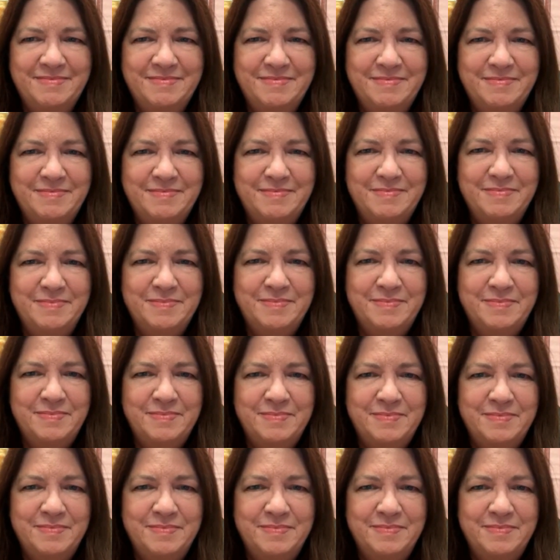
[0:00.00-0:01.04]

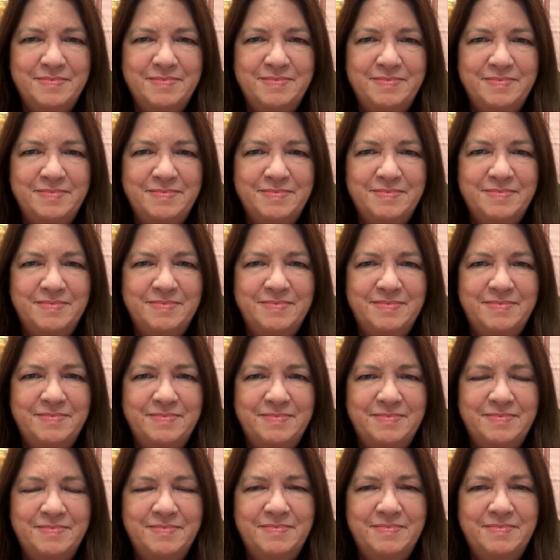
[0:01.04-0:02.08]

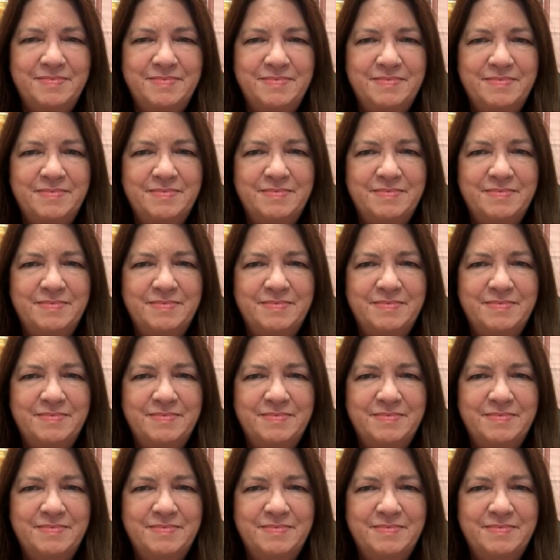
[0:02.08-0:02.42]
This person isn't speaking.